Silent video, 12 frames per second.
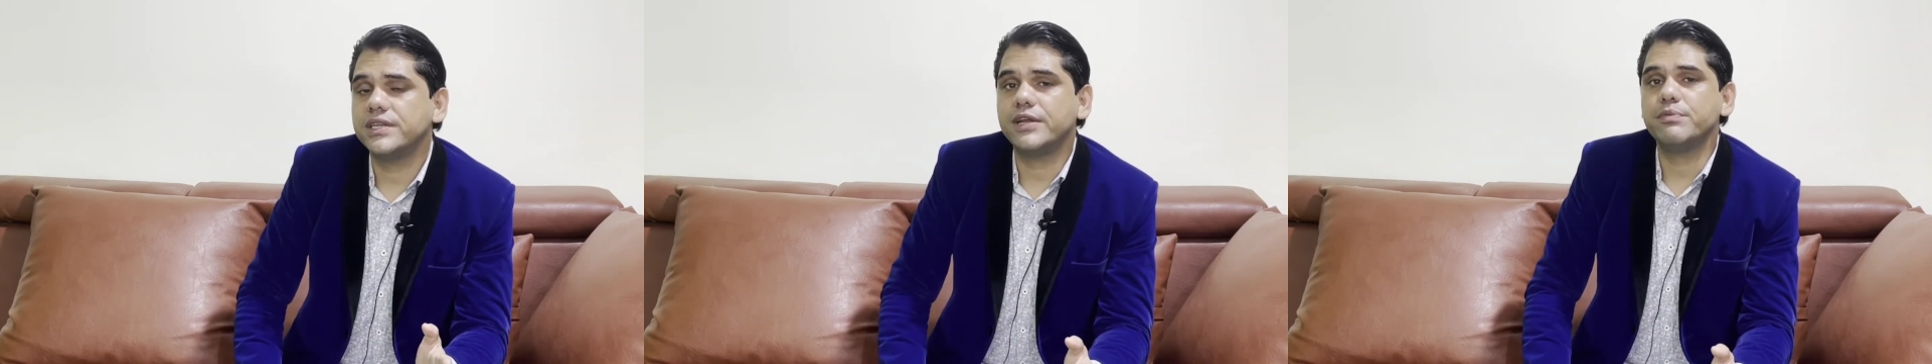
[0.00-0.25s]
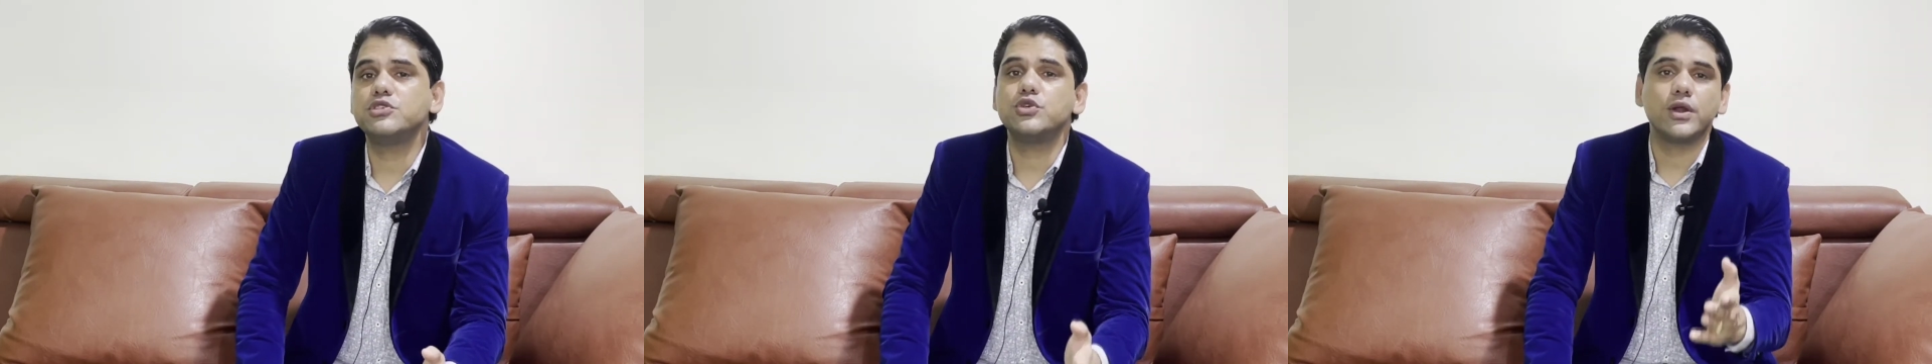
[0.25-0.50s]
that
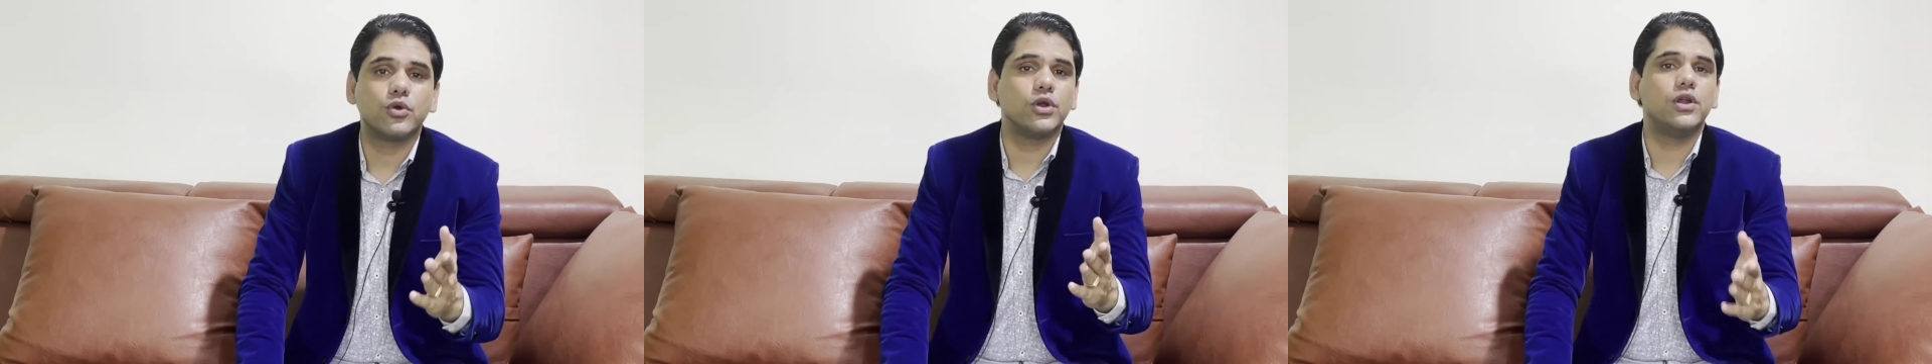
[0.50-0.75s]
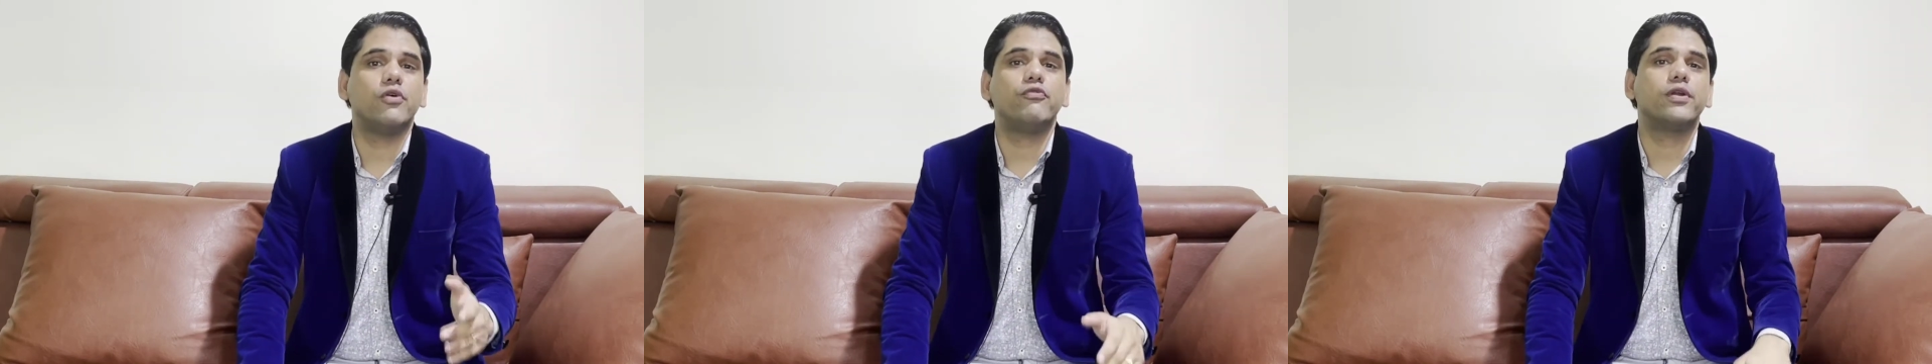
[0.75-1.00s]
means you are good
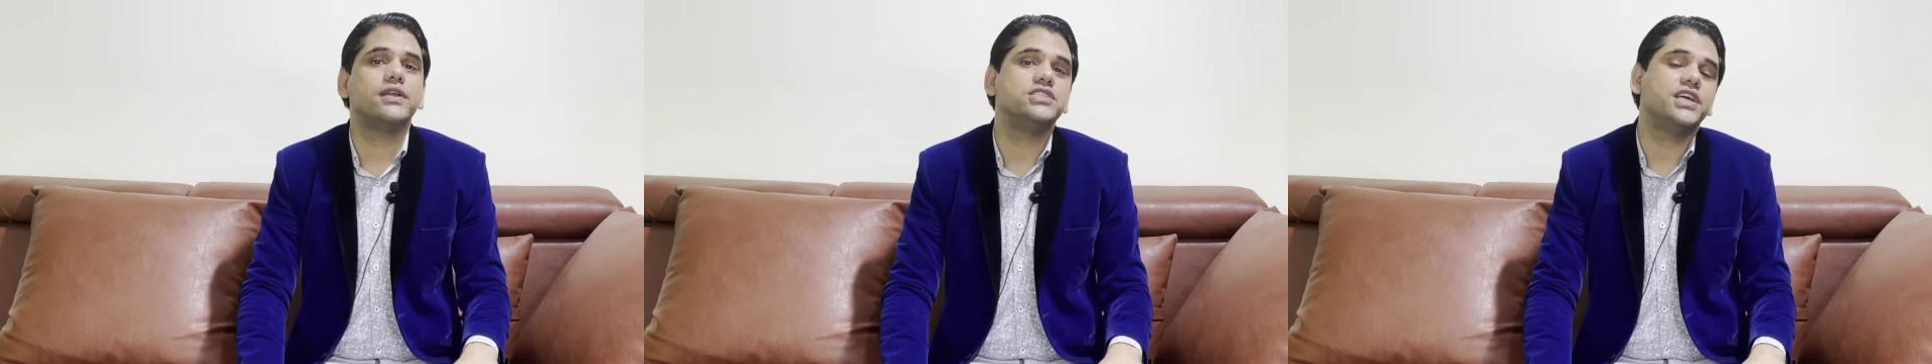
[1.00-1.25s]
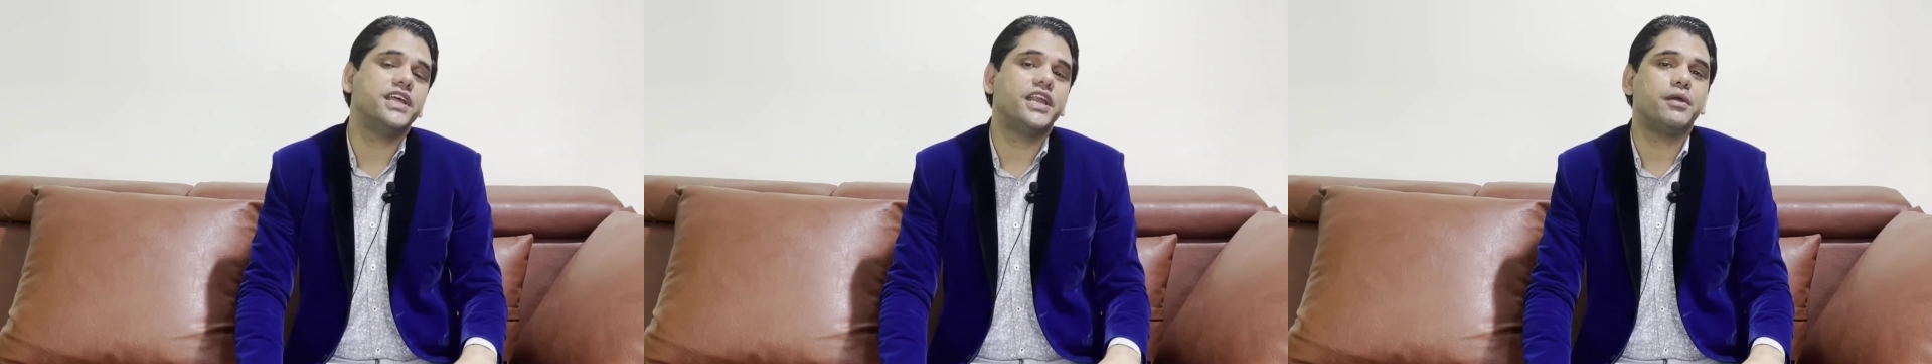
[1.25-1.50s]
enough for
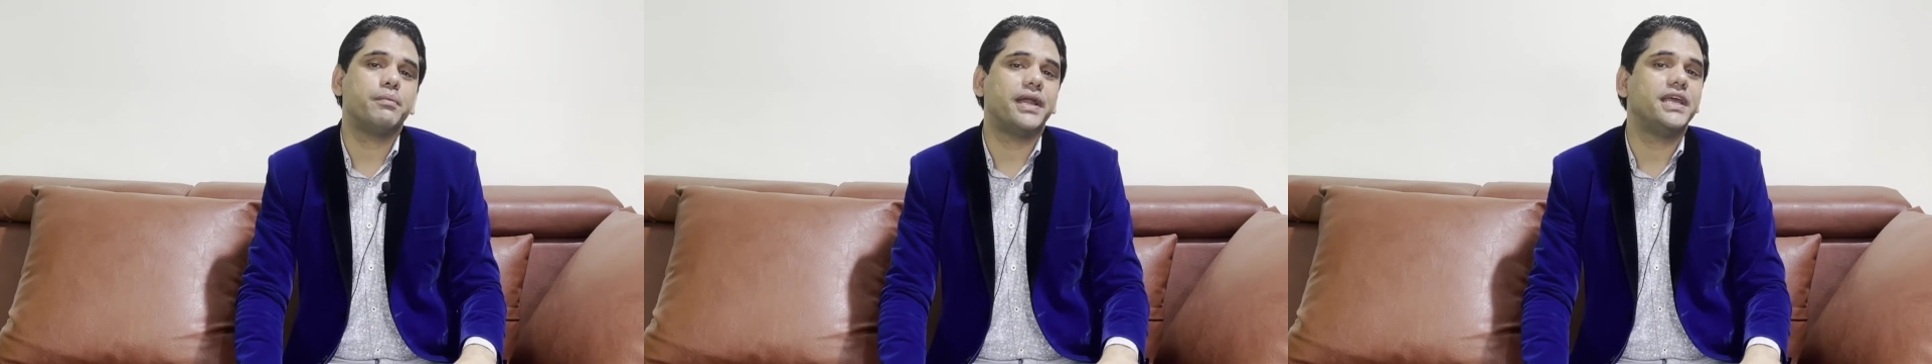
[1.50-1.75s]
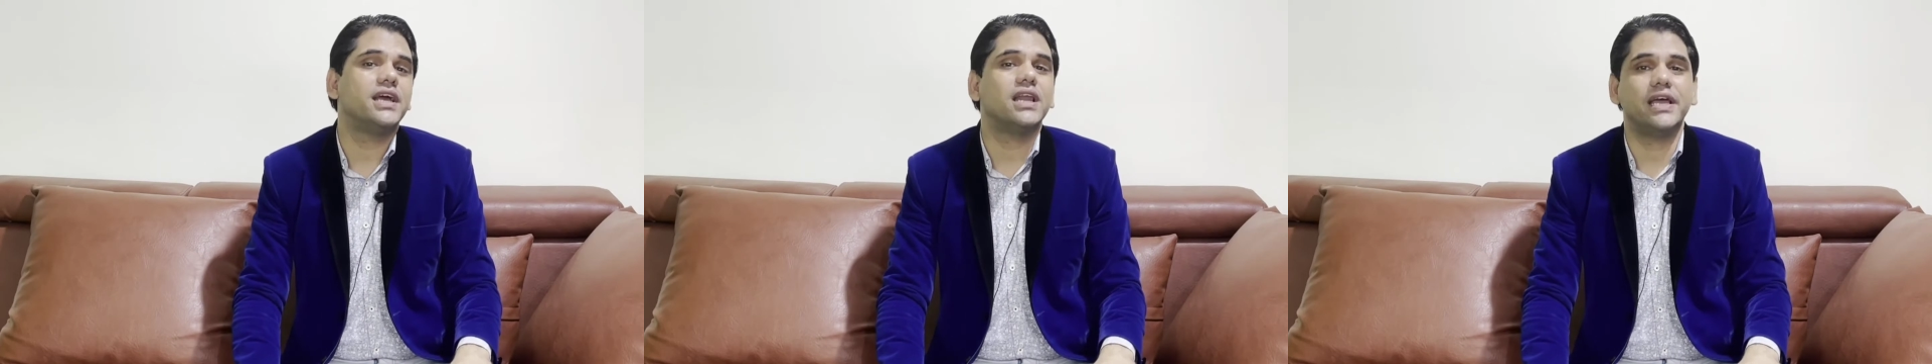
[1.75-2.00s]
engineering,
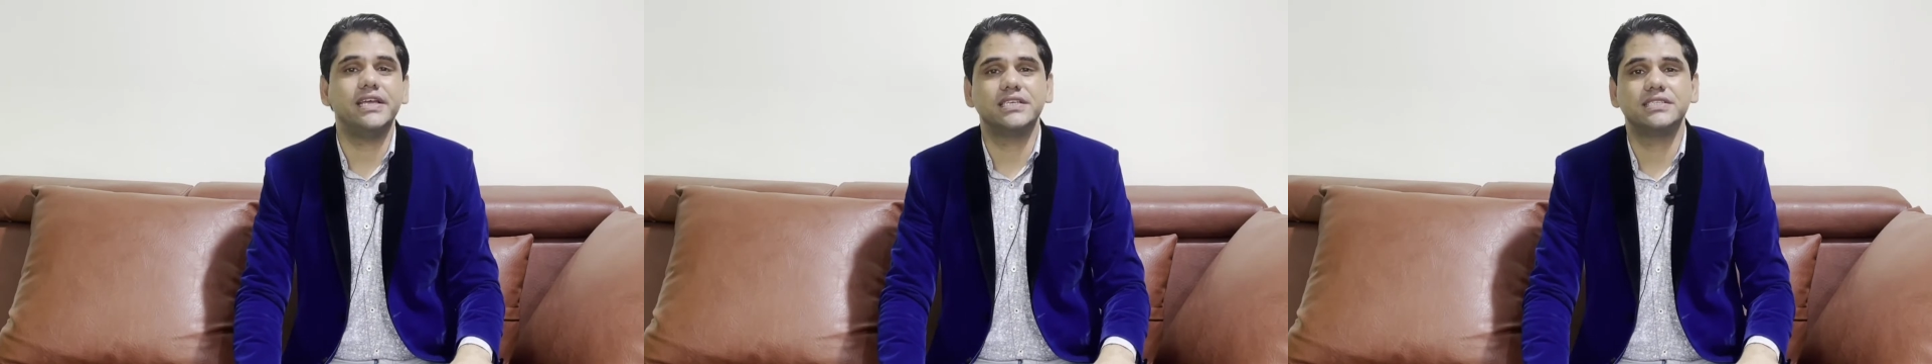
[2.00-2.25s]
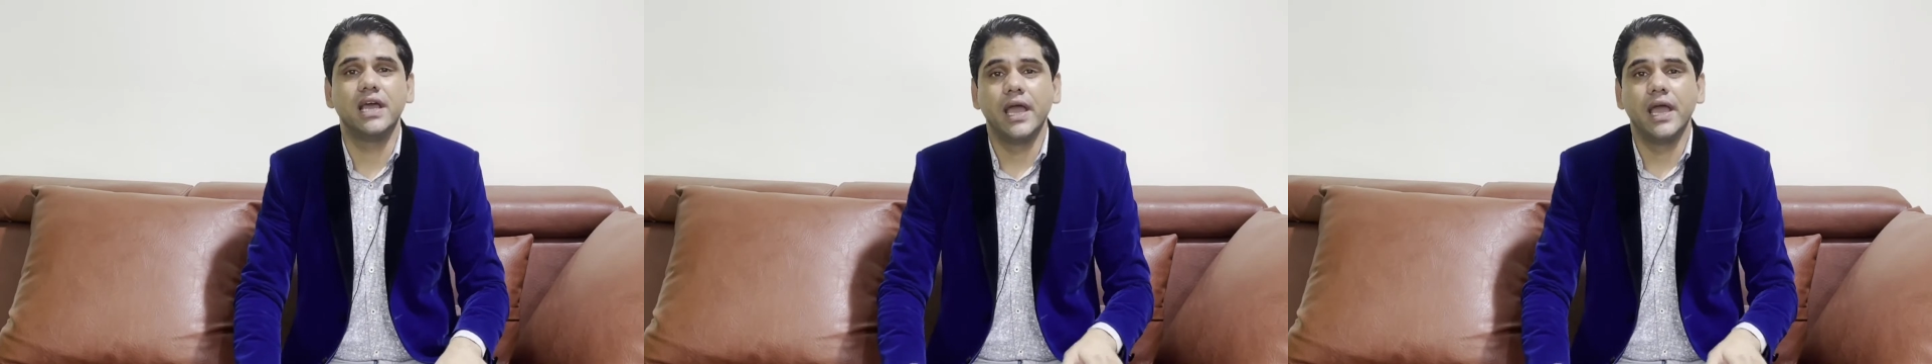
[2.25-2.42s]
medical, IS.